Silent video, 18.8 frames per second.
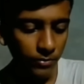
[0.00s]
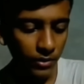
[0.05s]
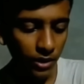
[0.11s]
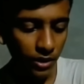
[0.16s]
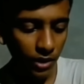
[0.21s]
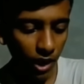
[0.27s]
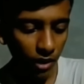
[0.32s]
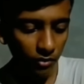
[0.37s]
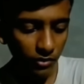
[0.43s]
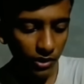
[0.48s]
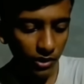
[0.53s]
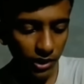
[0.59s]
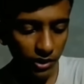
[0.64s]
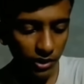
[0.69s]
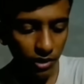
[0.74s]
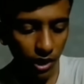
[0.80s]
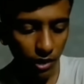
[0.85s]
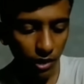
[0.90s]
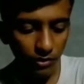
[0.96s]
Grafting.
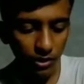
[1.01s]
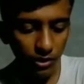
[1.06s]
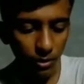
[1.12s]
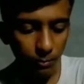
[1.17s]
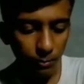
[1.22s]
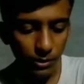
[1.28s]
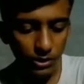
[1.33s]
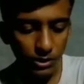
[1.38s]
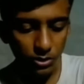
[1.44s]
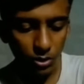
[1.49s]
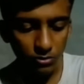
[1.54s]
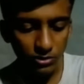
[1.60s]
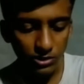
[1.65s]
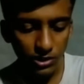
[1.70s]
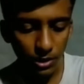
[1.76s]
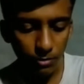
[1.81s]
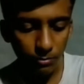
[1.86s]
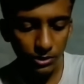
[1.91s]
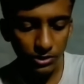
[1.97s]
In grafting, a piece of
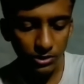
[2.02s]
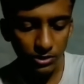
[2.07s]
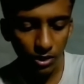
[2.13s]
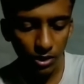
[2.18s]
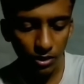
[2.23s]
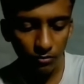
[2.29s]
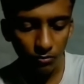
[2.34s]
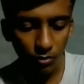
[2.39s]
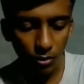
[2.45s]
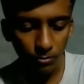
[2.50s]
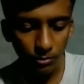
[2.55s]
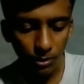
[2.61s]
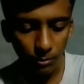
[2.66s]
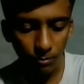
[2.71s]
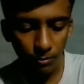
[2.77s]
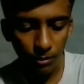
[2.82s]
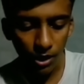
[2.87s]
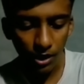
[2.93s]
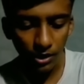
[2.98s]
stem is cut from the
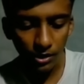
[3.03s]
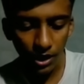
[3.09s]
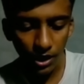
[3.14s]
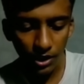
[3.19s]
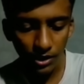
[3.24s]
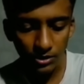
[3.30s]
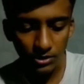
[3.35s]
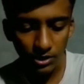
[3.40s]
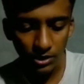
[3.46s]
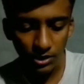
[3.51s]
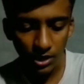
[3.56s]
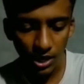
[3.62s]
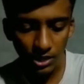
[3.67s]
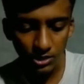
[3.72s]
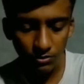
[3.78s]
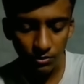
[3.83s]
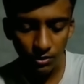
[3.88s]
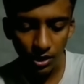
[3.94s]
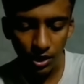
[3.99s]
plant and is
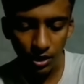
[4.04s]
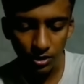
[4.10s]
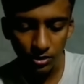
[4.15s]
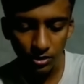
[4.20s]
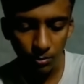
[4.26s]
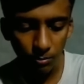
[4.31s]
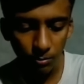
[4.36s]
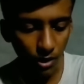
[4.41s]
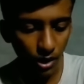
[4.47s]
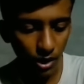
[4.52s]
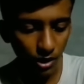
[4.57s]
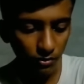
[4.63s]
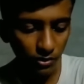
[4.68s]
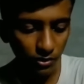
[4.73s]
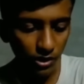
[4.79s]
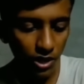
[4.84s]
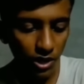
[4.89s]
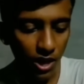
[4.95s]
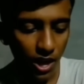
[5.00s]
attached with another plant
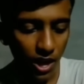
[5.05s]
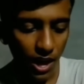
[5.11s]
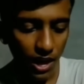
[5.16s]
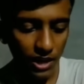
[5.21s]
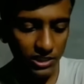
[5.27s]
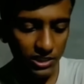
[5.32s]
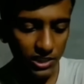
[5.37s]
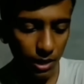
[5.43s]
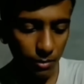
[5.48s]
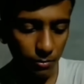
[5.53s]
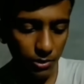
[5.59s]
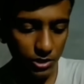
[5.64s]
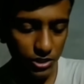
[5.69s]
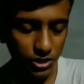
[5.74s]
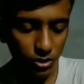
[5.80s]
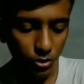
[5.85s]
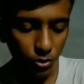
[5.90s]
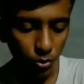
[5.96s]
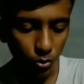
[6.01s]
with
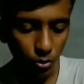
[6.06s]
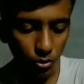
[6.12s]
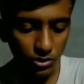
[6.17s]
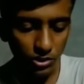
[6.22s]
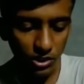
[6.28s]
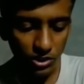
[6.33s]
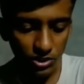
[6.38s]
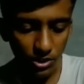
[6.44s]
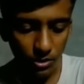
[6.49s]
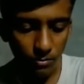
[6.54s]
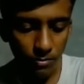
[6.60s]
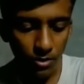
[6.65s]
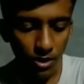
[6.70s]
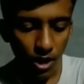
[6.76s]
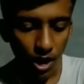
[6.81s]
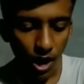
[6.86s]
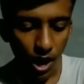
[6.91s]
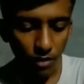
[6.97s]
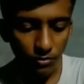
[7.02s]
established root system.
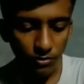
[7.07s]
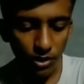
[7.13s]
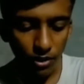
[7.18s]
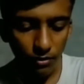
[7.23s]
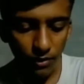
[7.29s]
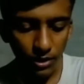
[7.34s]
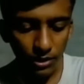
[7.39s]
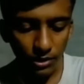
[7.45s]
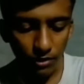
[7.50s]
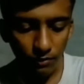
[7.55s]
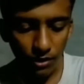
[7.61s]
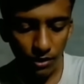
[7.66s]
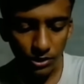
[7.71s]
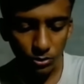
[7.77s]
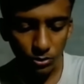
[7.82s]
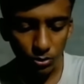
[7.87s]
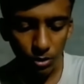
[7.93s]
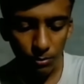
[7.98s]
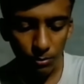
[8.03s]
After a while, the
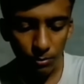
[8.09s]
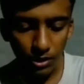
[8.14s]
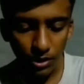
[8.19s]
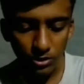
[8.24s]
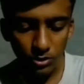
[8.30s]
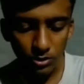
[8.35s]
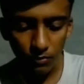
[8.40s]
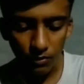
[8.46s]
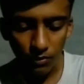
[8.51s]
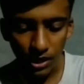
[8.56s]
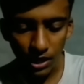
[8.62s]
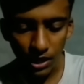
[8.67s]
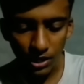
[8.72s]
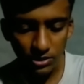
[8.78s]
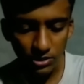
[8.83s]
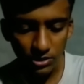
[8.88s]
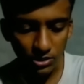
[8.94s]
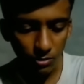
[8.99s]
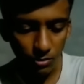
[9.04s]
vascular bundles of attached
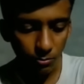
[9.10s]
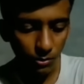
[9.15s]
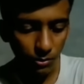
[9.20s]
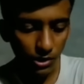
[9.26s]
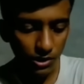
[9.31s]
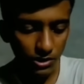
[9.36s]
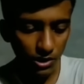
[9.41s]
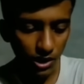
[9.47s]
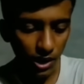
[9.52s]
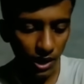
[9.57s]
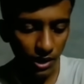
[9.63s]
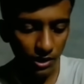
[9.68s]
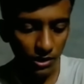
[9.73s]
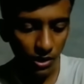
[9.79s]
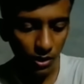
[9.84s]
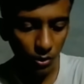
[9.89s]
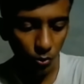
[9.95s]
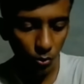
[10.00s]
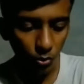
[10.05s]
system piece and
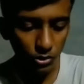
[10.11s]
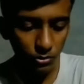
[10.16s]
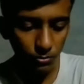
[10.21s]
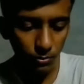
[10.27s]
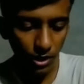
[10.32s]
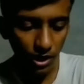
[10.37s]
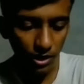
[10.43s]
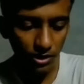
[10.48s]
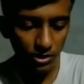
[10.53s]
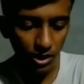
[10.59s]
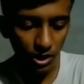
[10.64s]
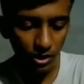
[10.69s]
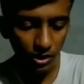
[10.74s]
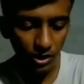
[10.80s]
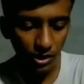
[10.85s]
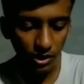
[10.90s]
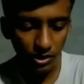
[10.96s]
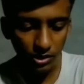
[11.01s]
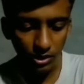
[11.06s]
the host plants are
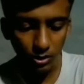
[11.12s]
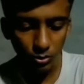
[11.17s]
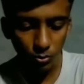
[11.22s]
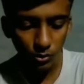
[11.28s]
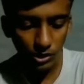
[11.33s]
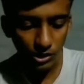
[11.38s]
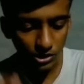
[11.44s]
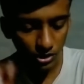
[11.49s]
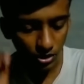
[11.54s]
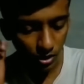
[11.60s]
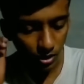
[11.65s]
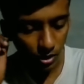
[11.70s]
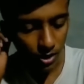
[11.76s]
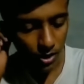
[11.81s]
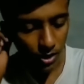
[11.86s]
connected to each other.